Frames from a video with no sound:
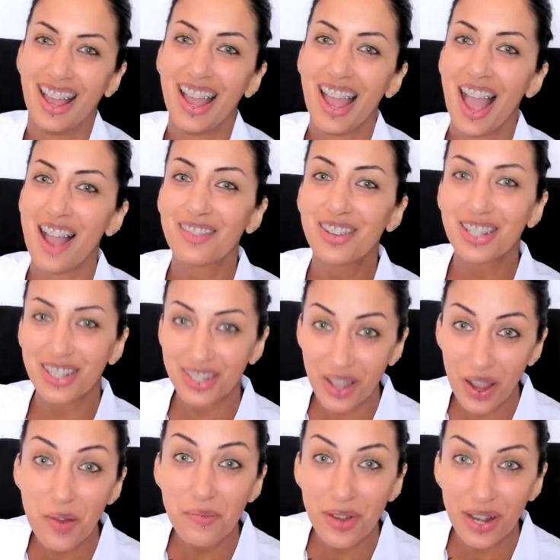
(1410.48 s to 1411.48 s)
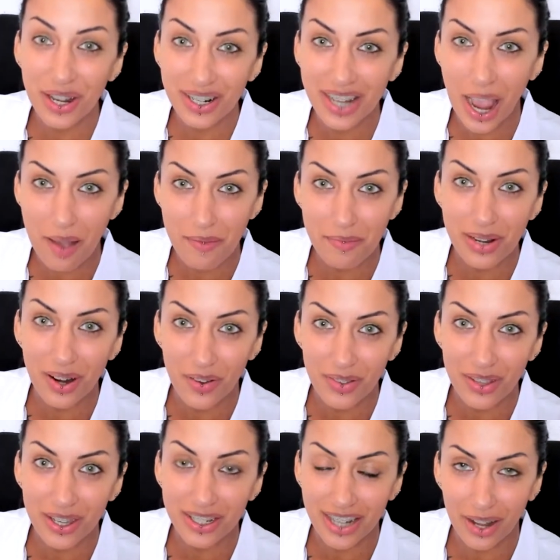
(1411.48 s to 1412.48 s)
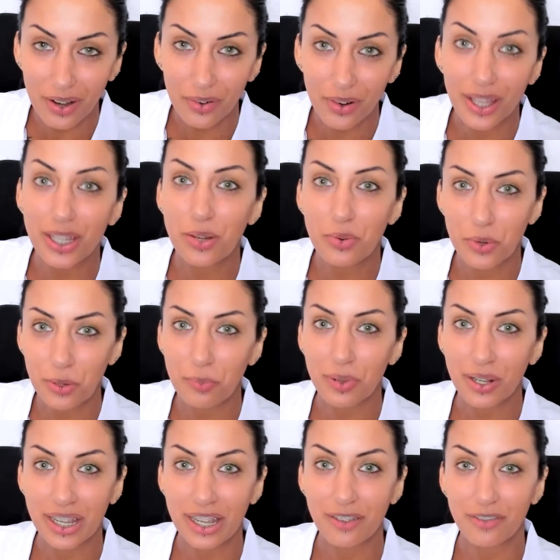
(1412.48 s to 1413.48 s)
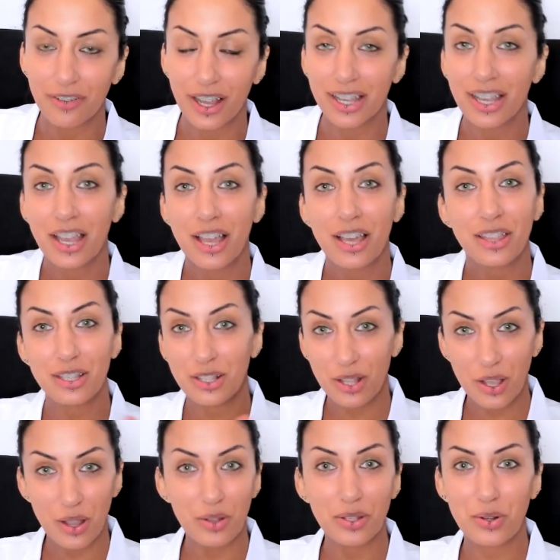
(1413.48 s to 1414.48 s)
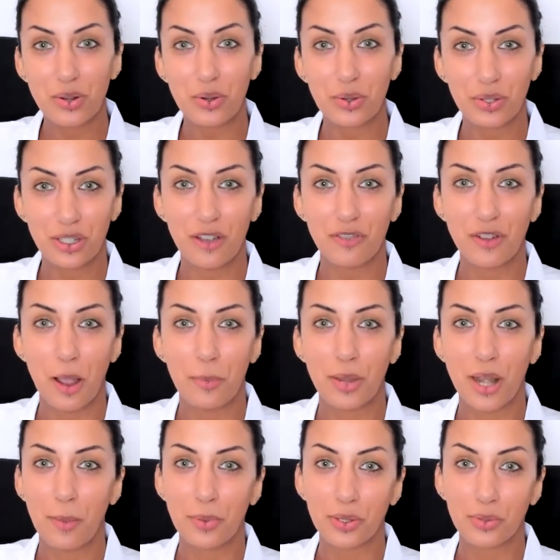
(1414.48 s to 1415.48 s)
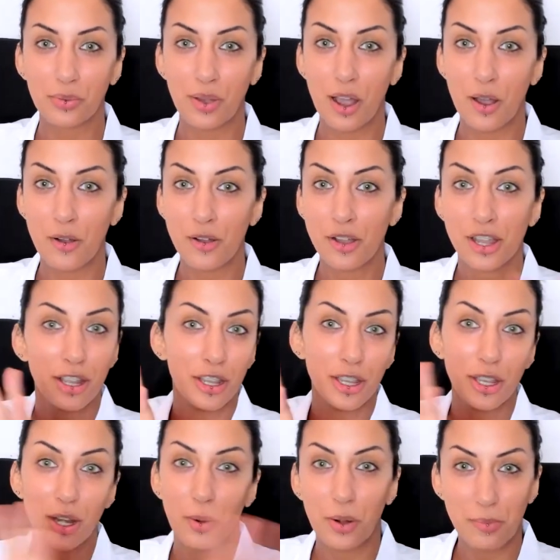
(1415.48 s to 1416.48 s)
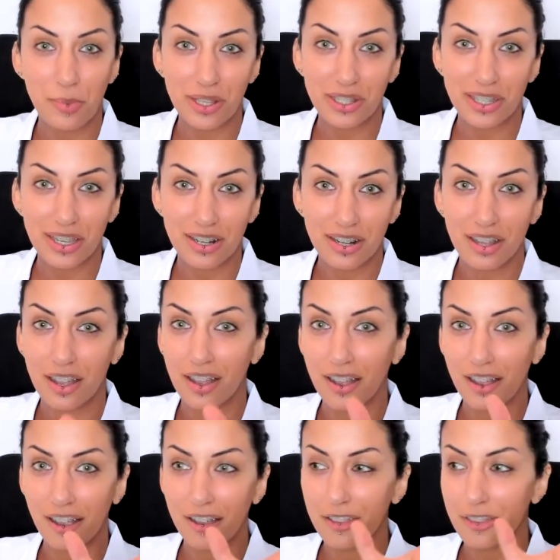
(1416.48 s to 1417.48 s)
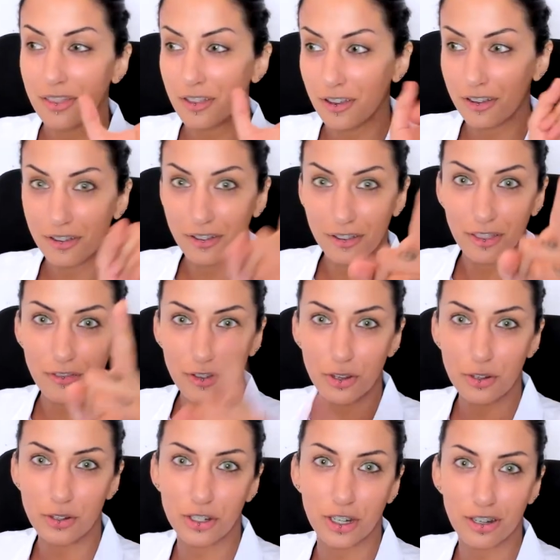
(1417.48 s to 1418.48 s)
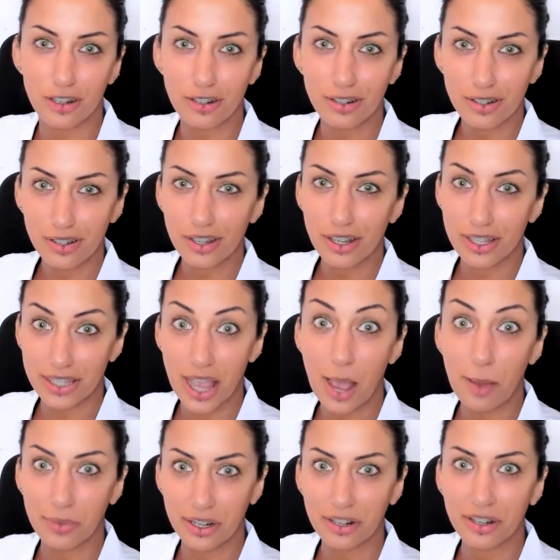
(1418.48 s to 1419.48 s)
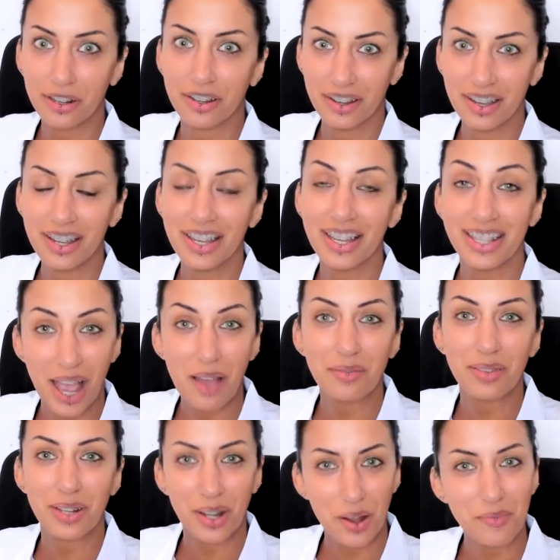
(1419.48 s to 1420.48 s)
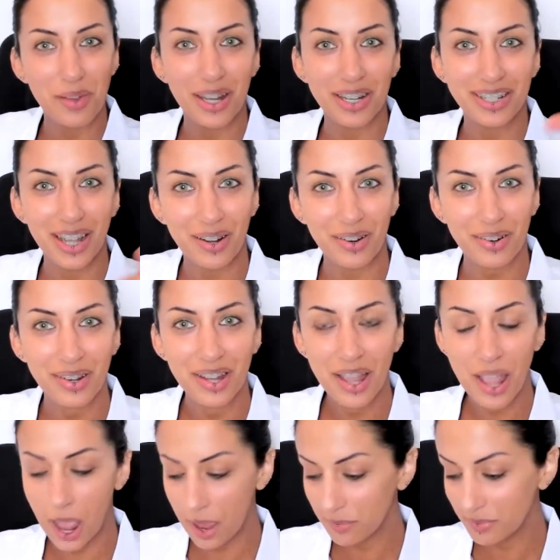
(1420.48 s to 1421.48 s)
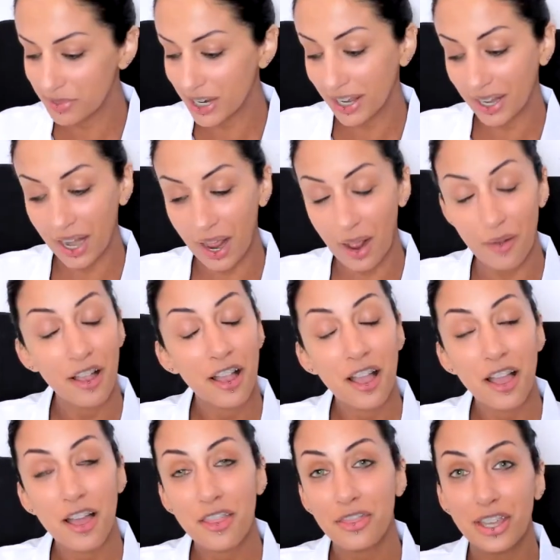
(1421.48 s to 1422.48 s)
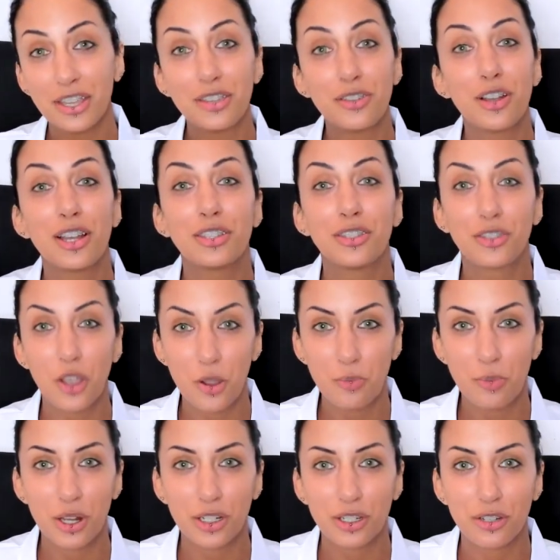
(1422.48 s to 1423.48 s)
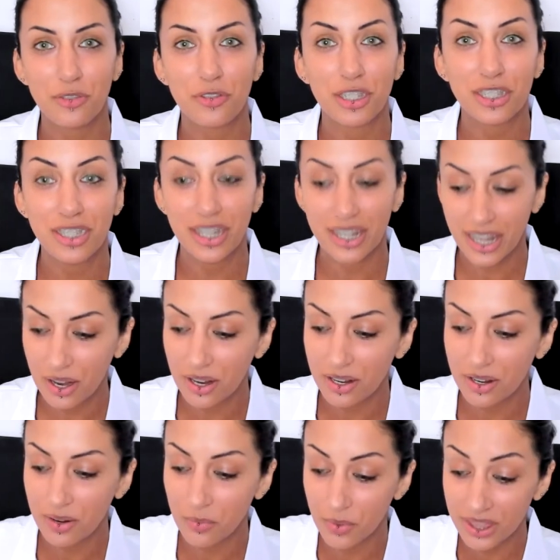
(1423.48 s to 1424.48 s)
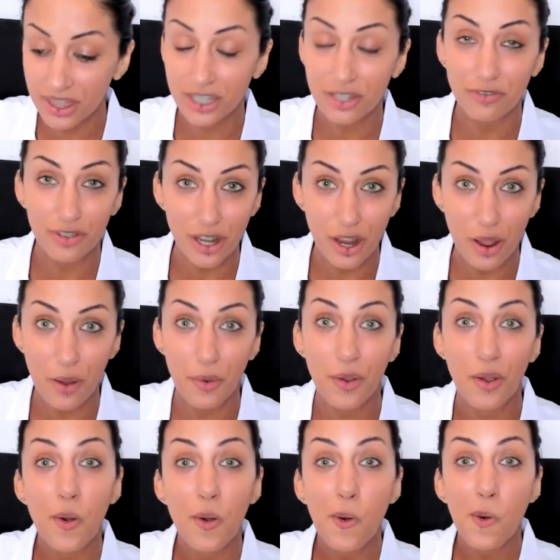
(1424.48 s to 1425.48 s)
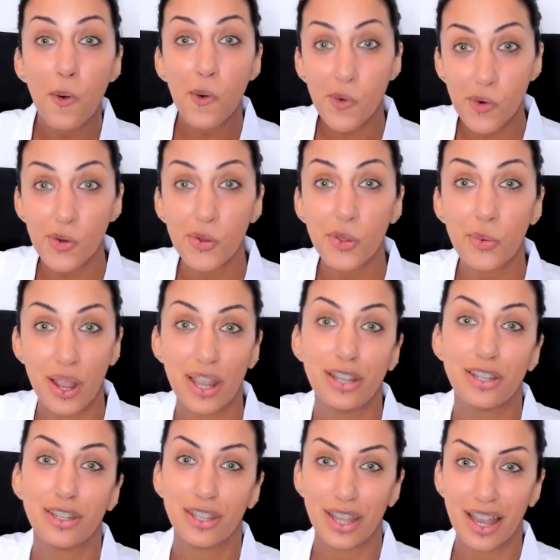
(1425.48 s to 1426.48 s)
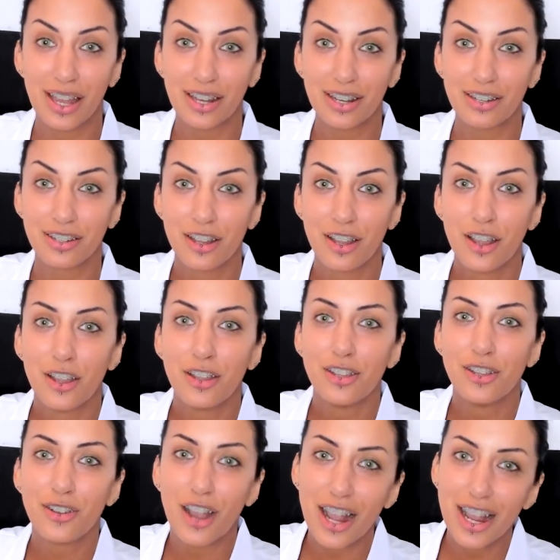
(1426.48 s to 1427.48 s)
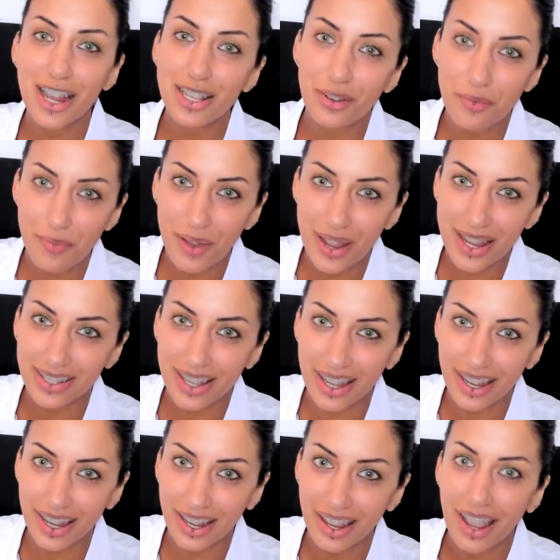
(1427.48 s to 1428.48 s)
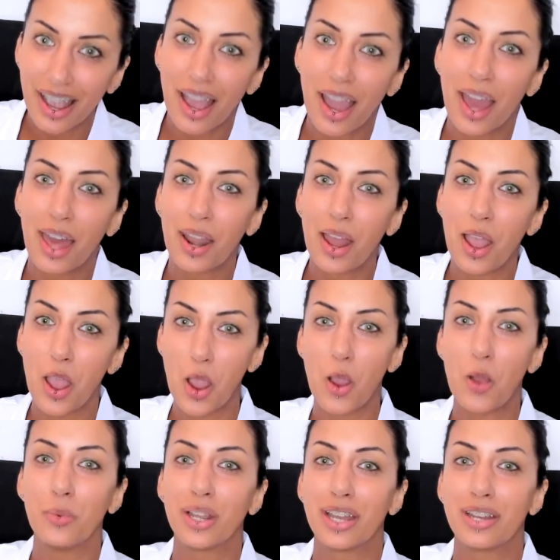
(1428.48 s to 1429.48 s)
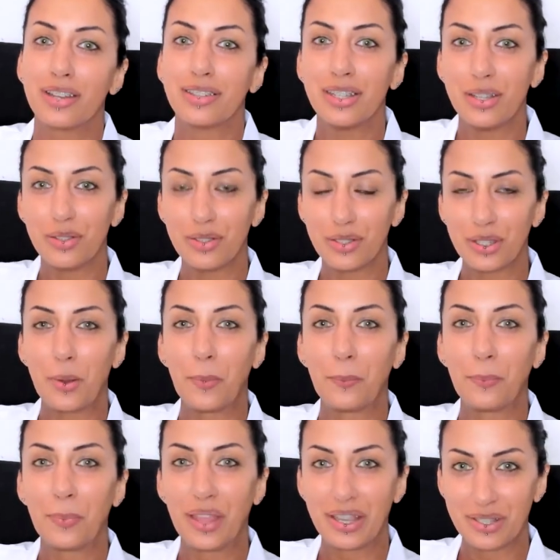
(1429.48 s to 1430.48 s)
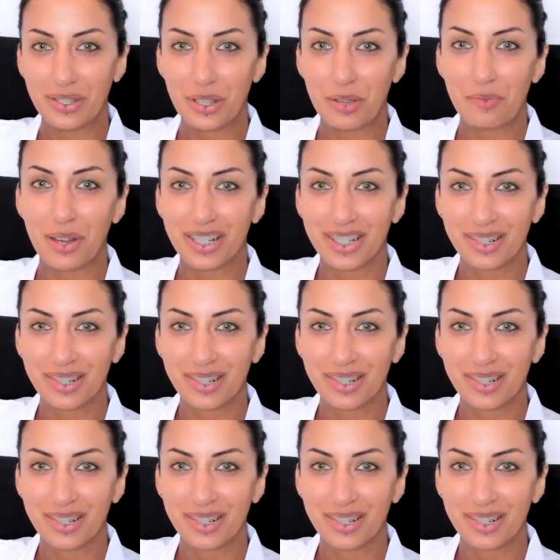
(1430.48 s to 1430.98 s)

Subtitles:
I've got so much happening on this channel like you wouldn't believe. Like, there's loads of cool stuff coming up as well. You don't want to miss it. The future is happening. It's happening on my channel. Check it out. Thank you guys so much for sticking with this video all the way to the end. You guys are amazing, and I hope we get to see you soon. Thank you so much.